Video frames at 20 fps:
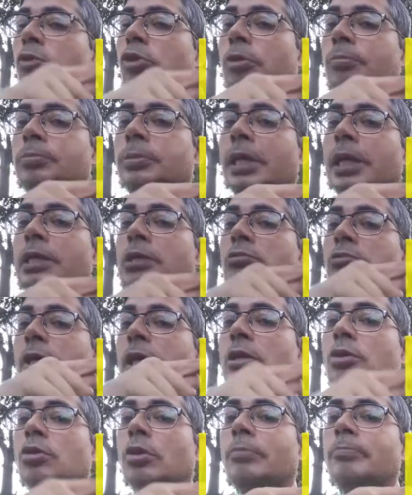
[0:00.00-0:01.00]
group, then you
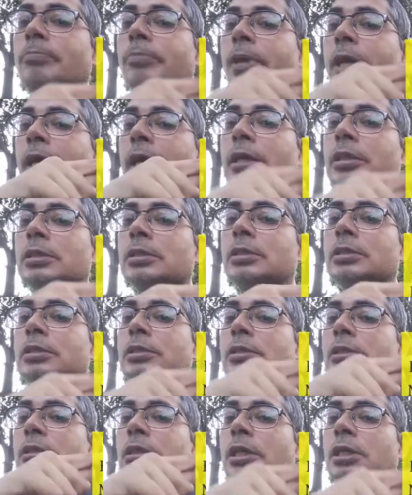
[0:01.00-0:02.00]
can compare
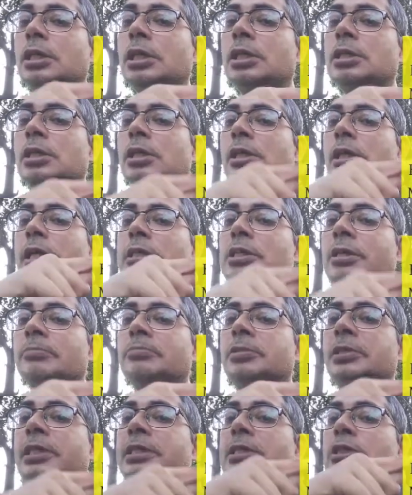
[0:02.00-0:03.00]
the cleanliness
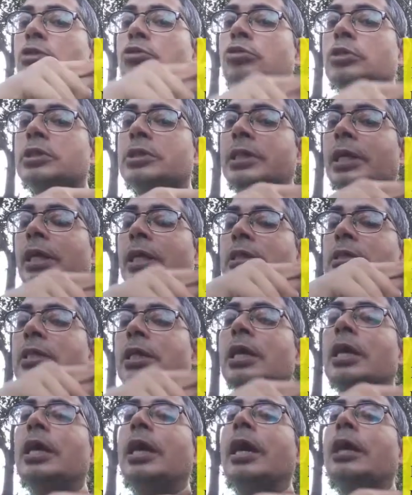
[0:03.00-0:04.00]
of these two cells
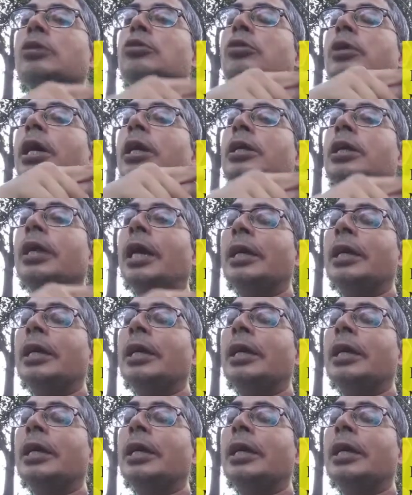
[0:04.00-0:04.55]
to get an